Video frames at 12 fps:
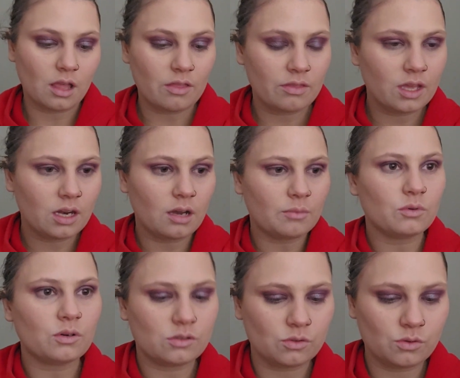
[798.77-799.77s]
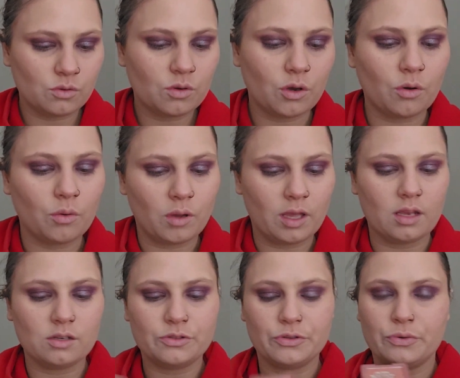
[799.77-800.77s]
And then I'm going to go
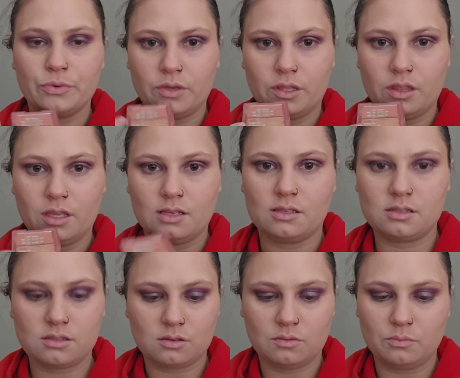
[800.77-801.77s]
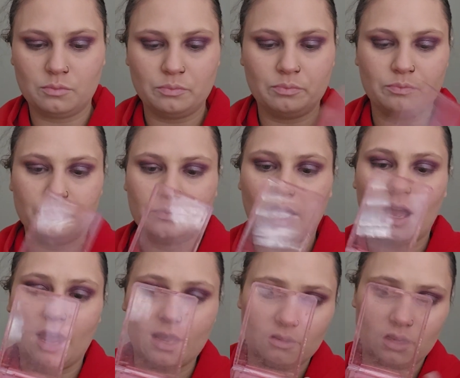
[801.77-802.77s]
into this
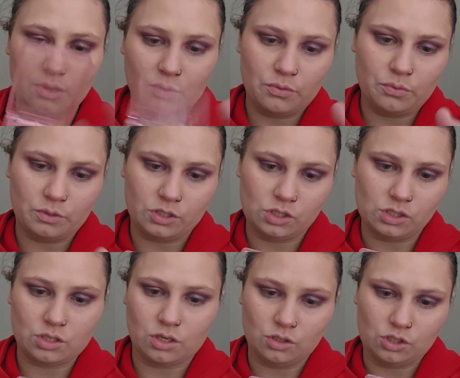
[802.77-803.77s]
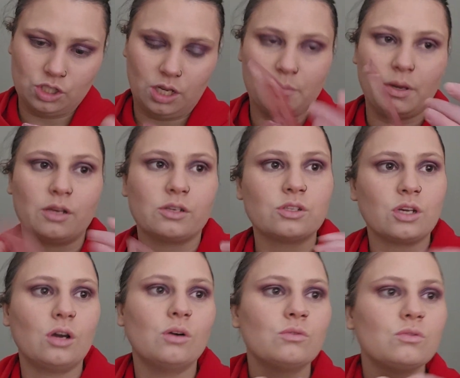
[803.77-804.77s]
highlight, which is called Champagne
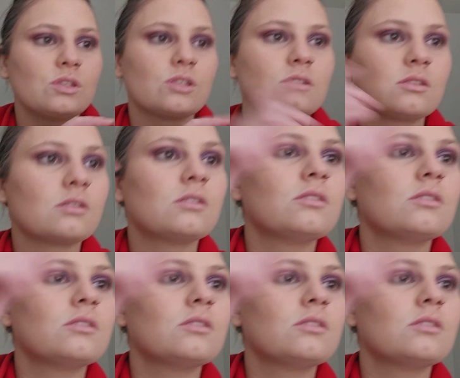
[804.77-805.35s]
Toast,